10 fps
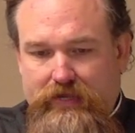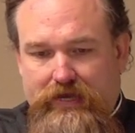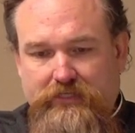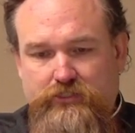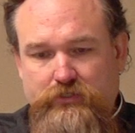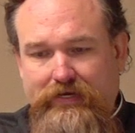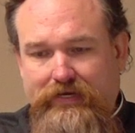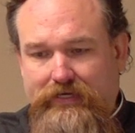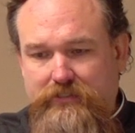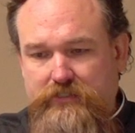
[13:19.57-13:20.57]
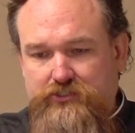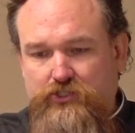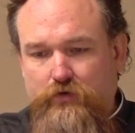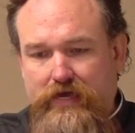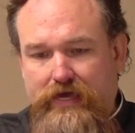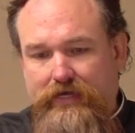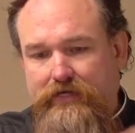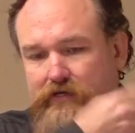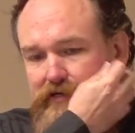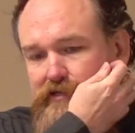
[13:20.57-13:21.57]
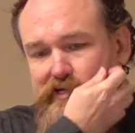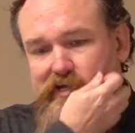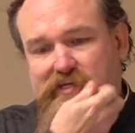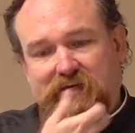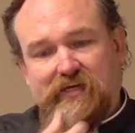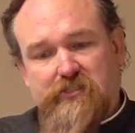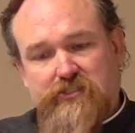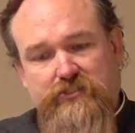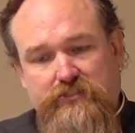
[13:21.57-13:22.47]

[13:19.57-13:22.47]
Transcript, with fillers: and he's doing it in such a way that he, uh,